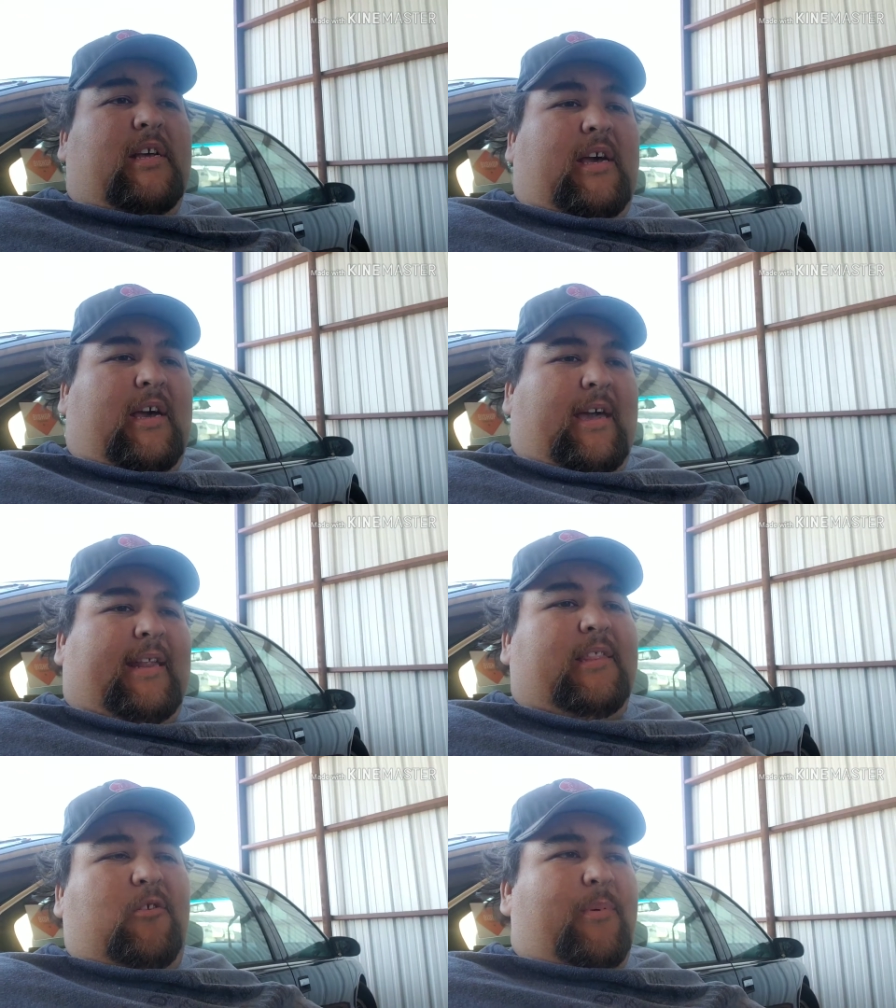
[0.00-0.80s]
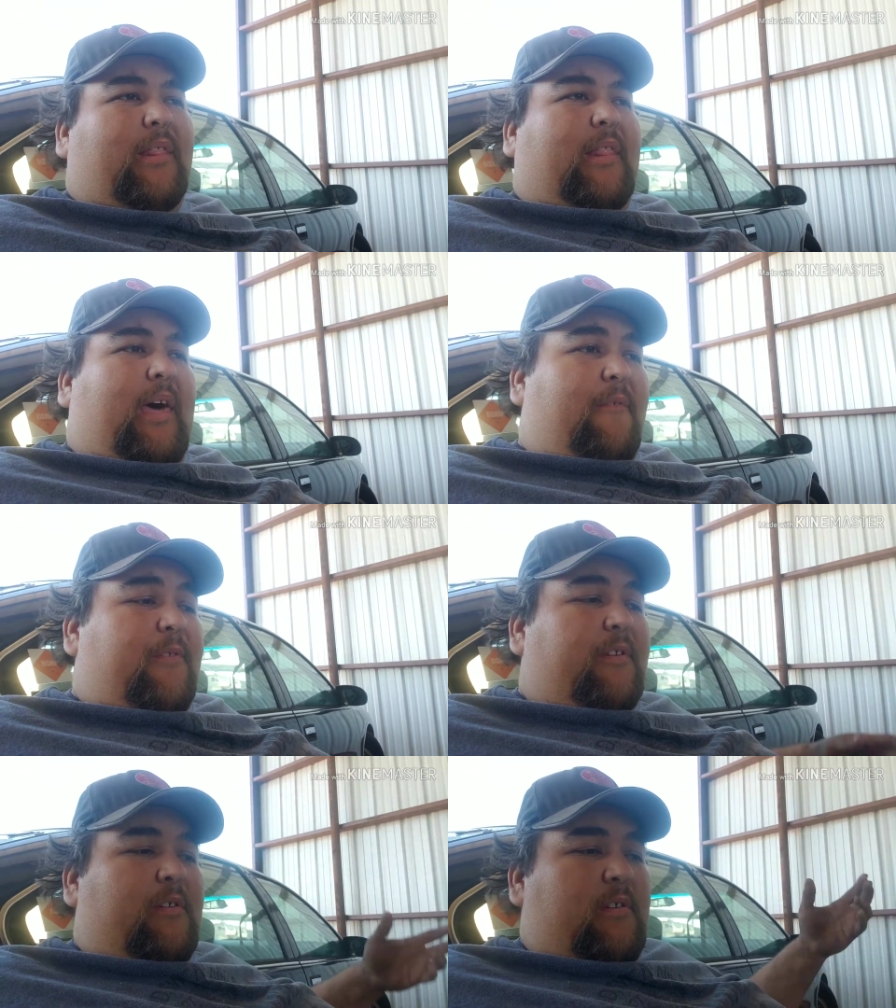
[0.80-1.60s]
I got a little bit
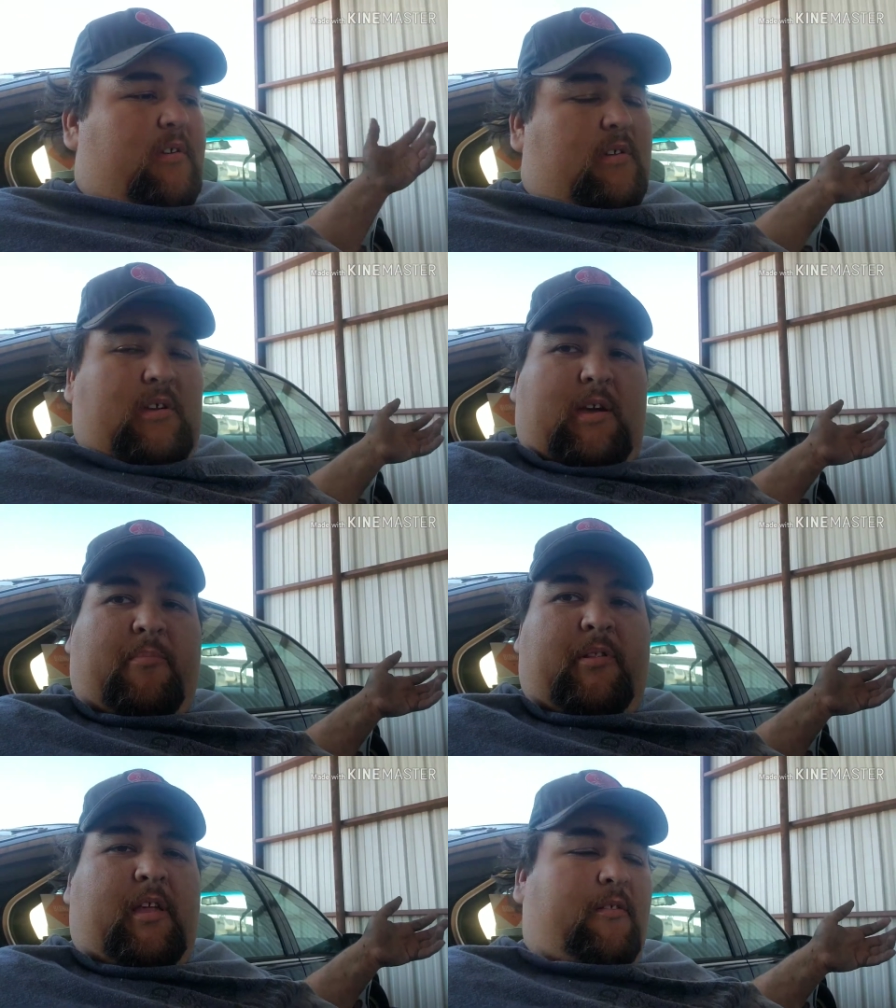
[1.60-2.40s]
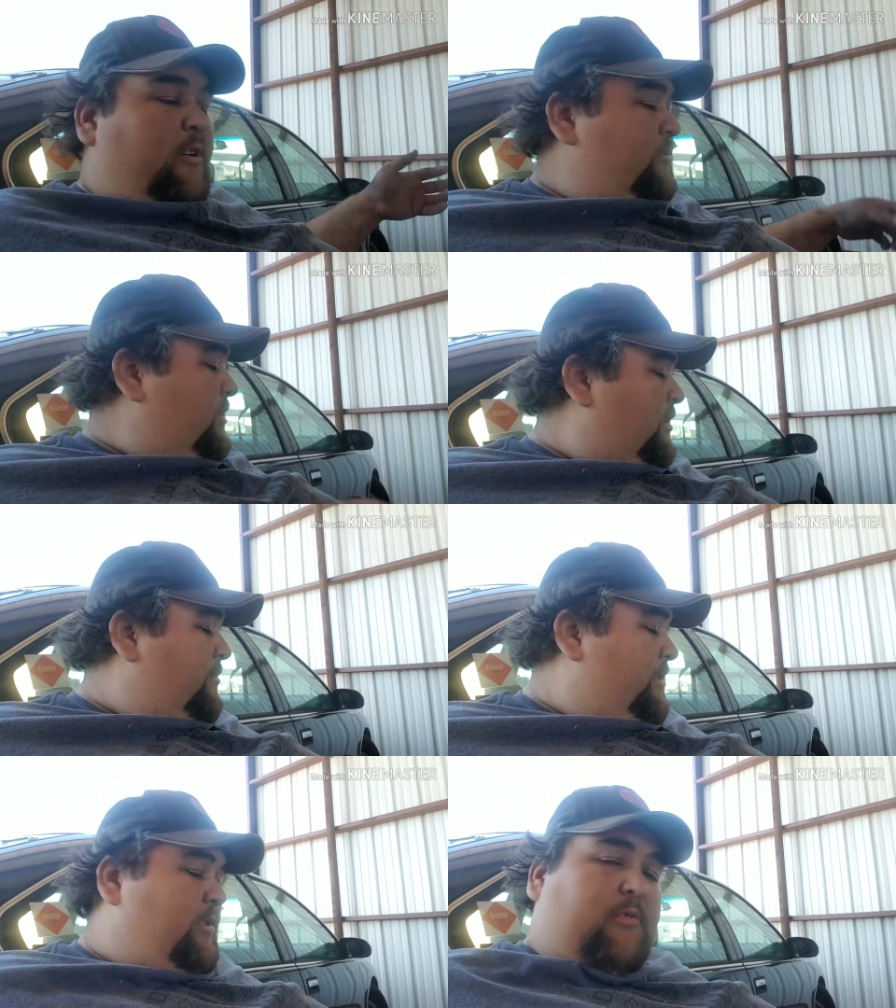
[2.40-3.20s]
left. I put the other hose on,
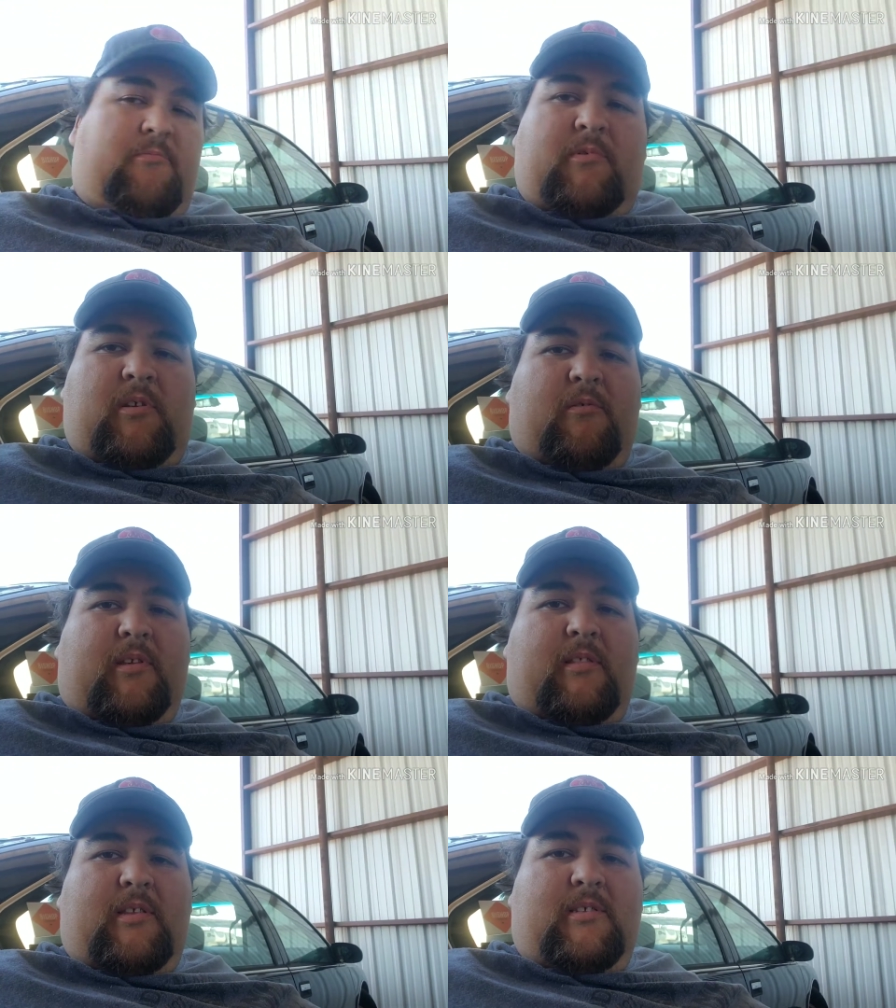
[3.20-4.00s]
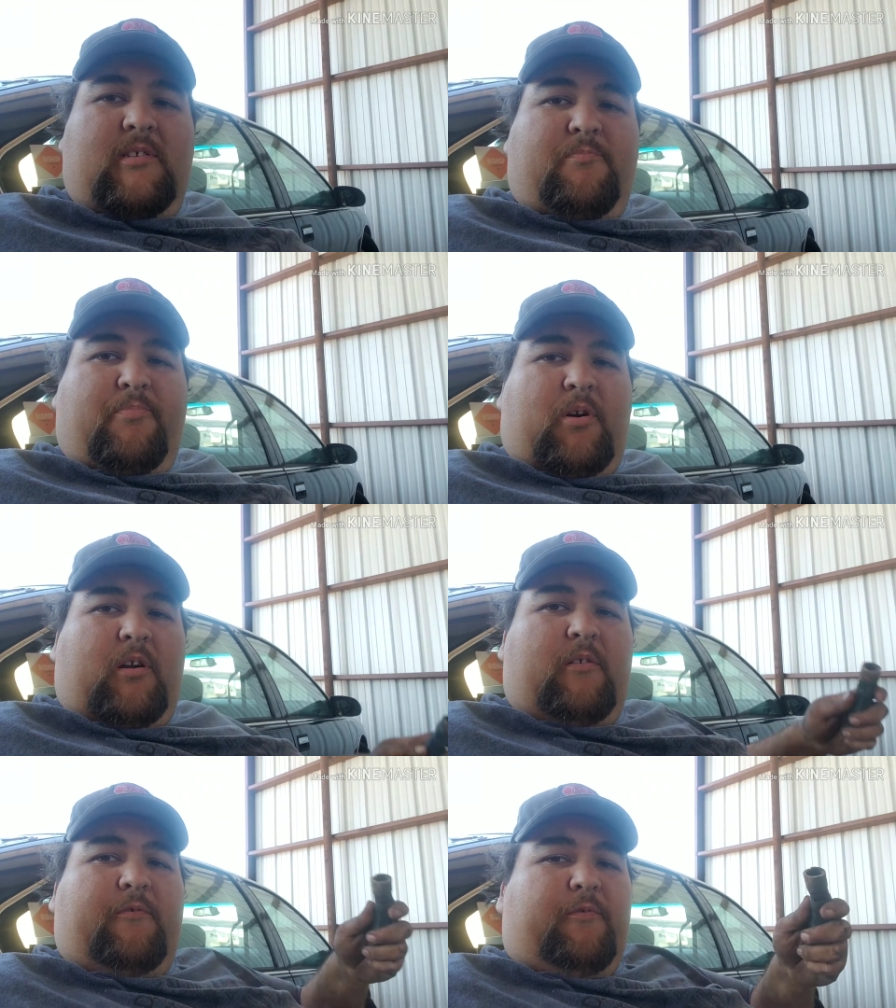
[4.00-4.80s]
but just, you know, this is
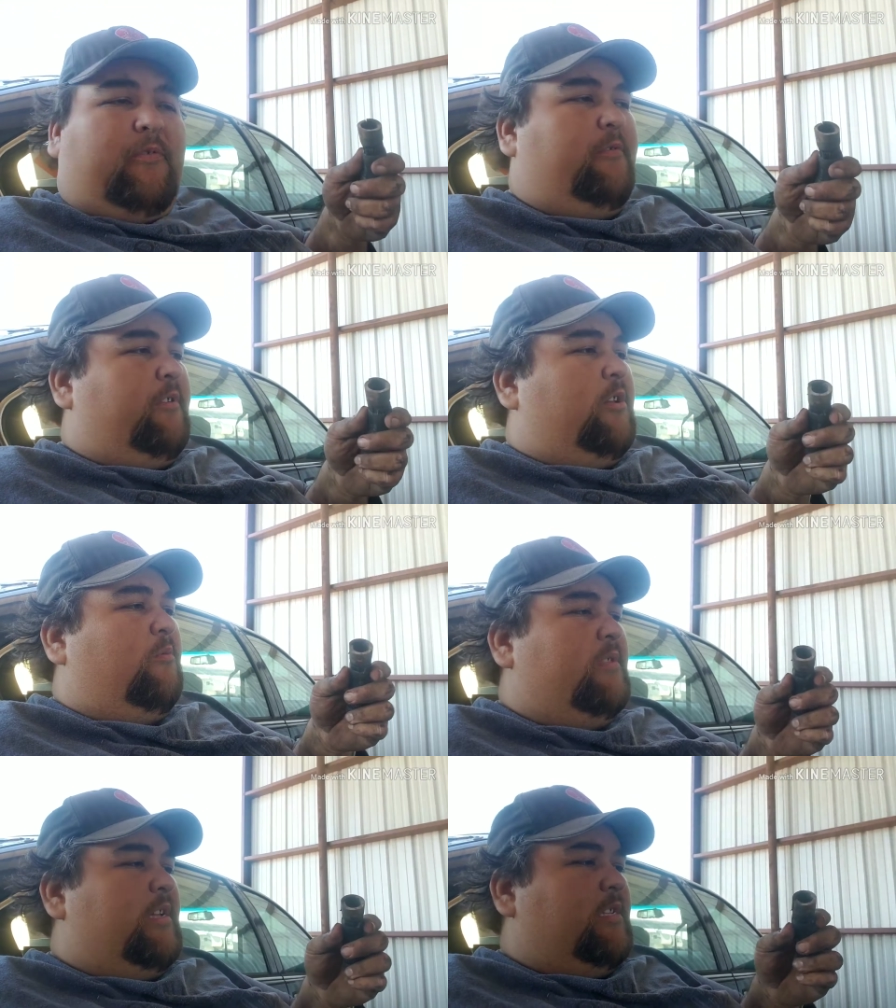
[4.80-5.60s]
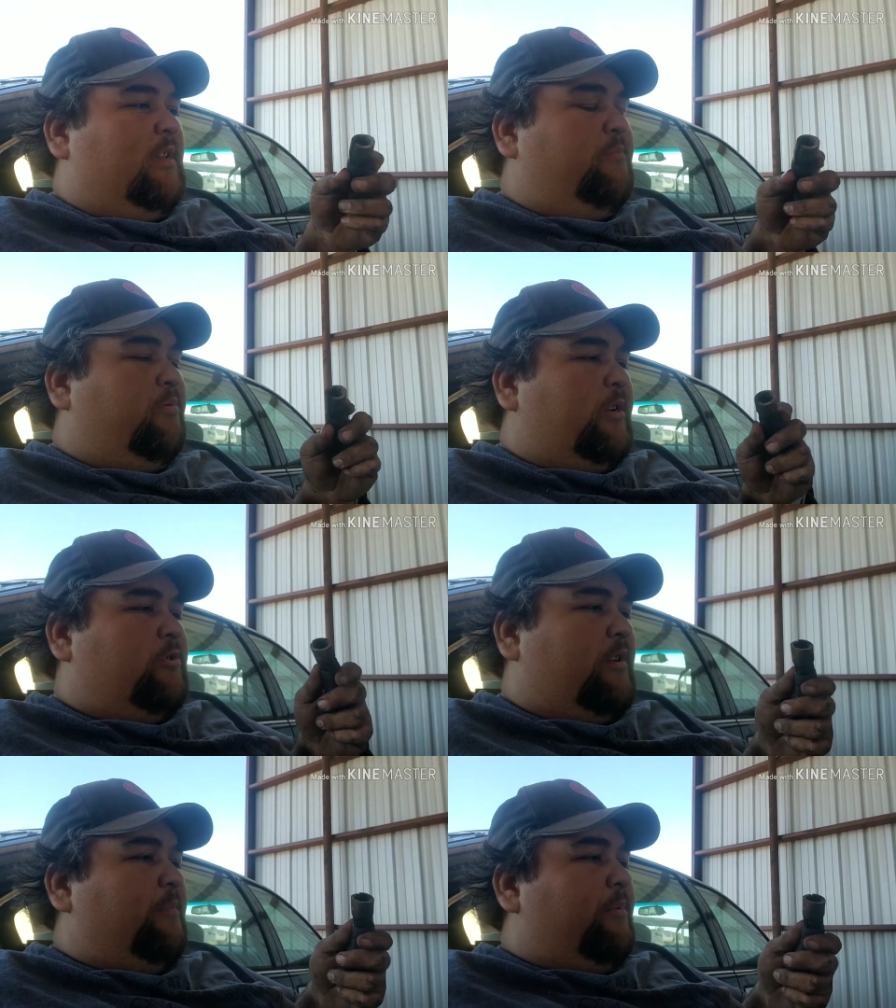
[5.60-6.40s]
part of, you know, when they say
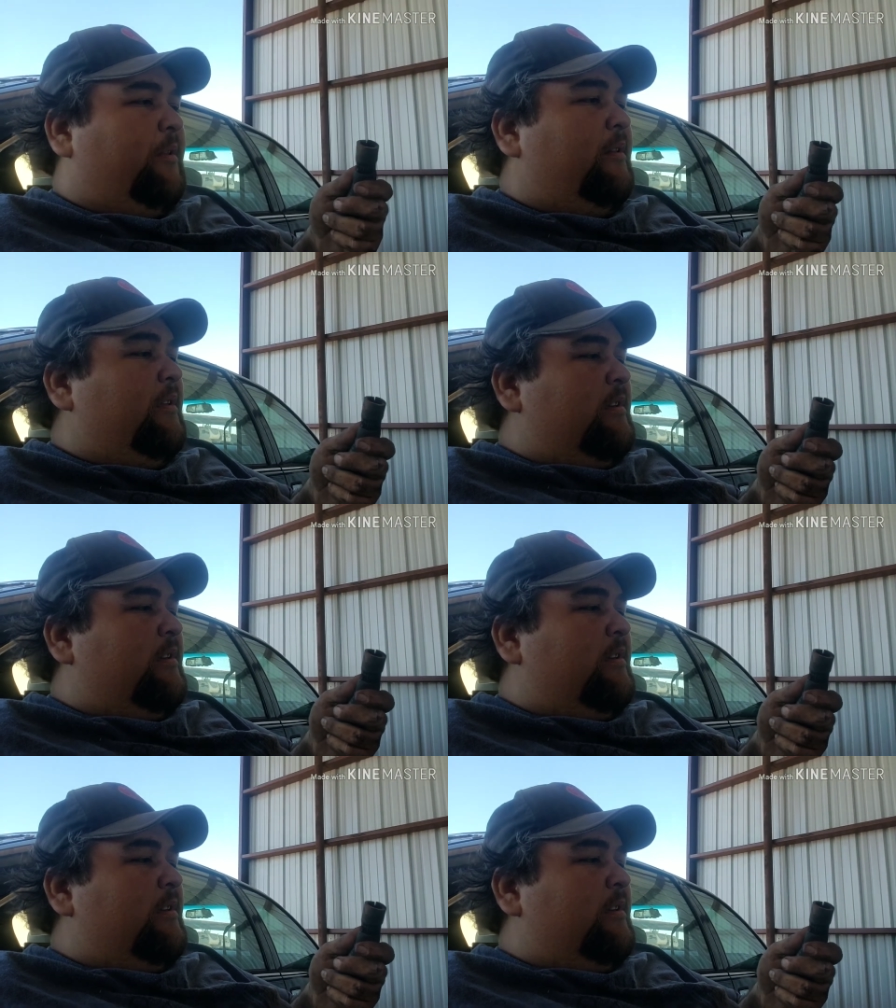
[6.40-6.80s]
pre-trip, and